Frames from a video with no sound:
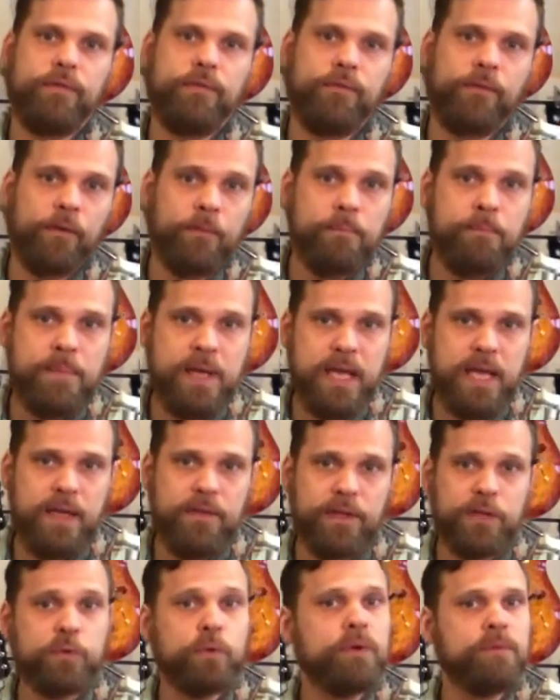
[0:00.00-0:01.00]
for me,
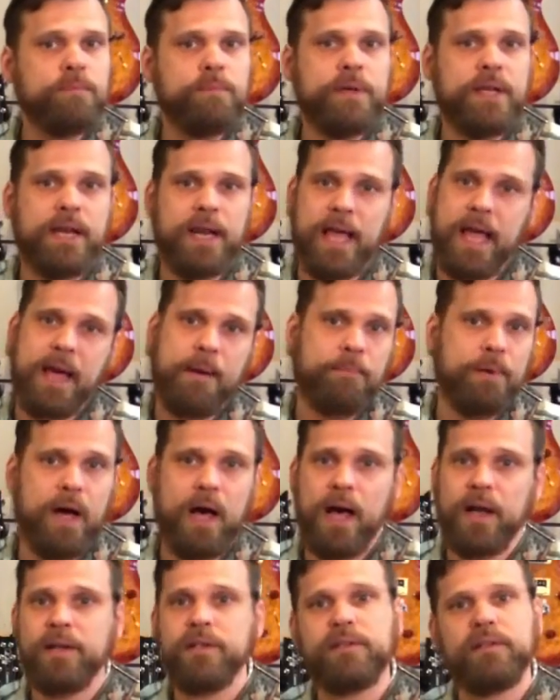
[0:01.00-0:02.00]
this wouldn't be an amp,
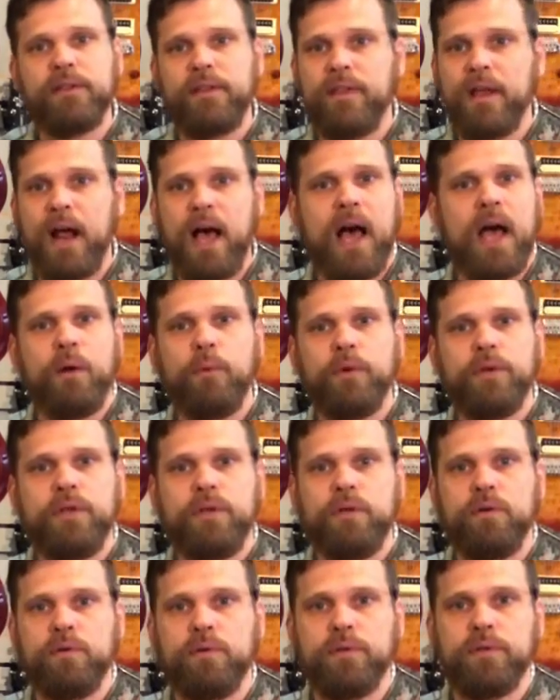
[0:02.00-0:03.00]
honestly, that I would
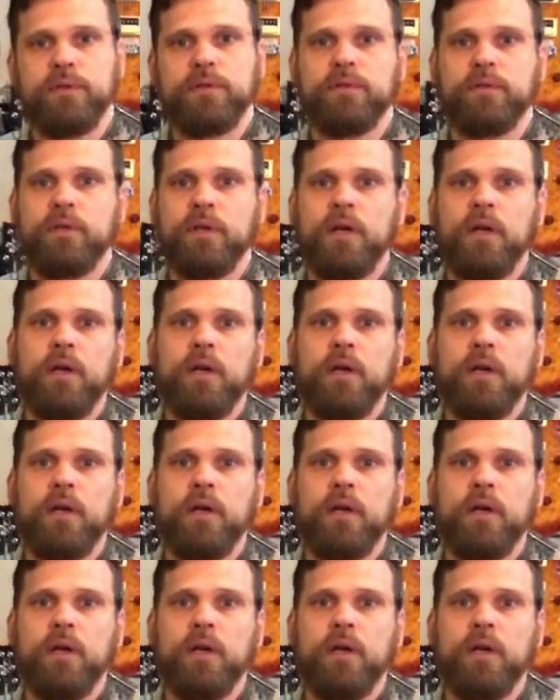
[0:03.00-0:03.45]
use,